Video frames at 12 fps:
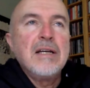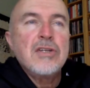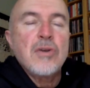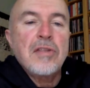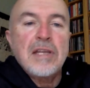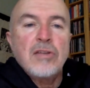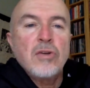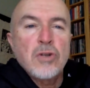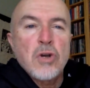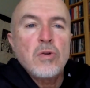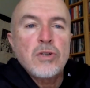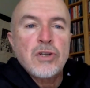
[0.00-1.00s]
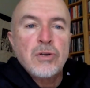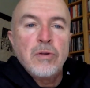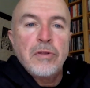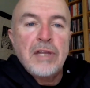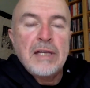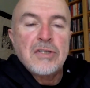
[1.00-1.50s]
So I think those old school
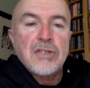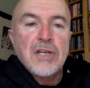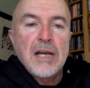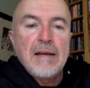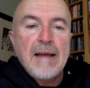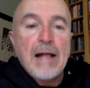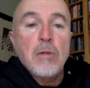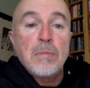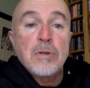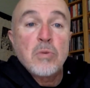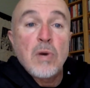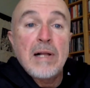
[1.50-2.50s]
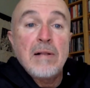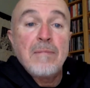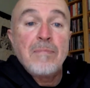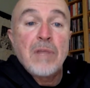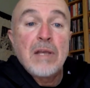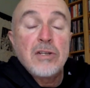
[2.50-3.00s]
things help as well.
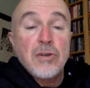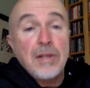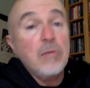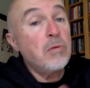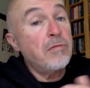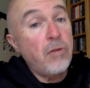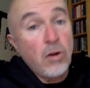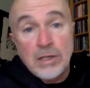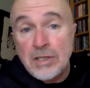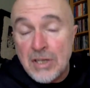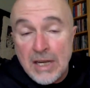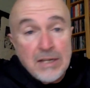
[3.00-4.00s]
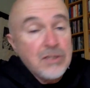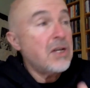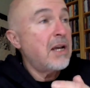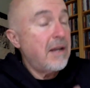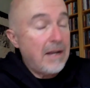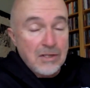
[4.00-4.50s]
So I think with volunteers,
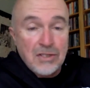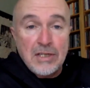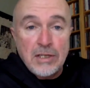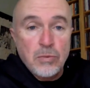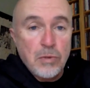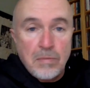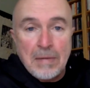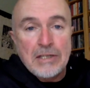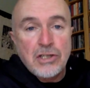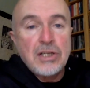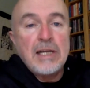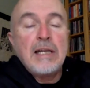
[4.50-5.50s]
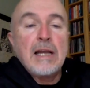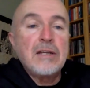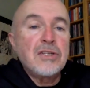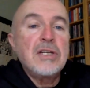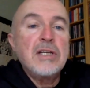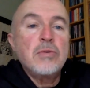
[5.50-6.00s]
as it is with match day,
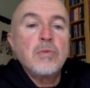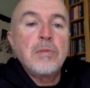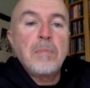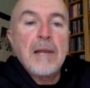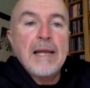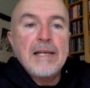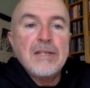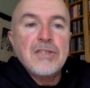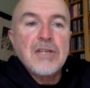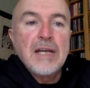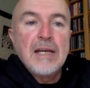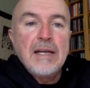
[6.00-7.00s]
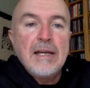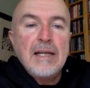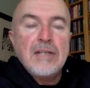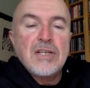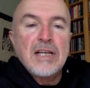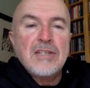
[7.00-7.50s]
as it is with players,
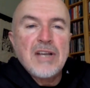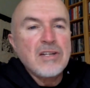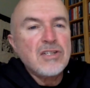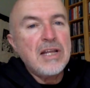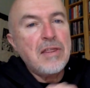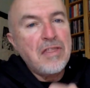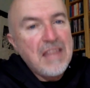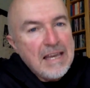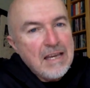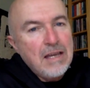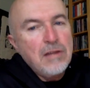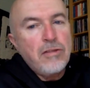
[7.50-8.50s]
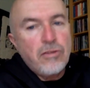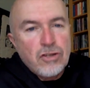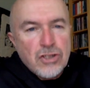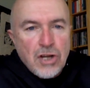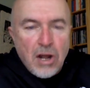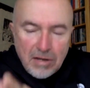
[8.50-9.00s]
it's actually
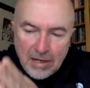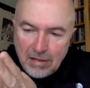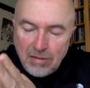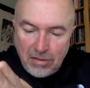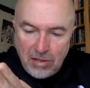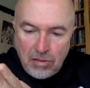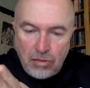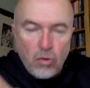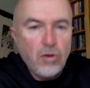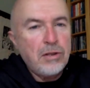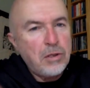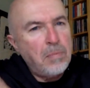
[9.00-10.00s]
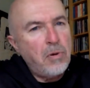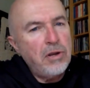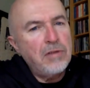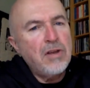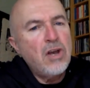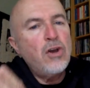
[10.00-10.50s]
starting the thought at the
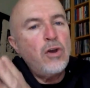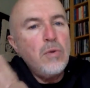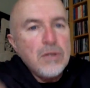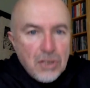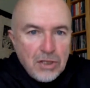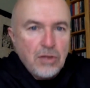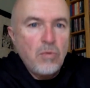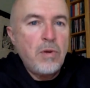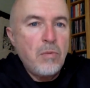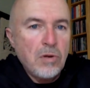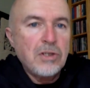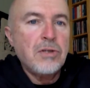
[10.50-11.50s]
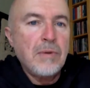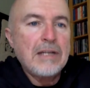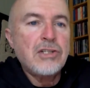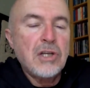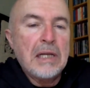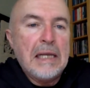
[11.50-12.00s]
point of who is it that we want to
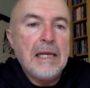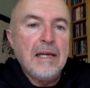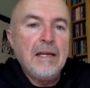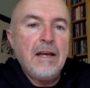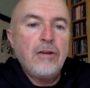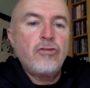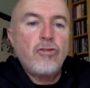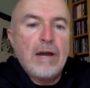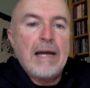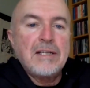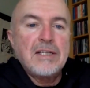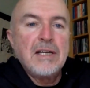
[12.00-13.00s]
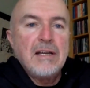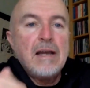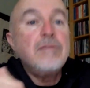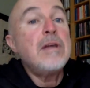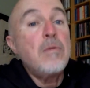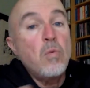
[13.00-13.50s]
actually attract,
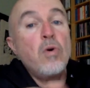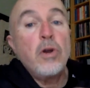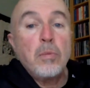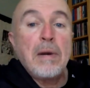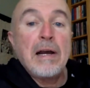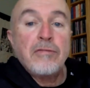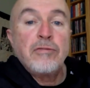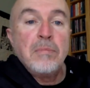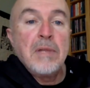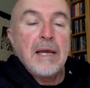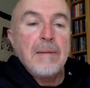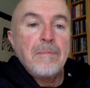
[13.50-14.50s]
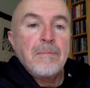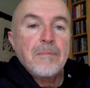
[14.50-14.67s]
and then work back from there.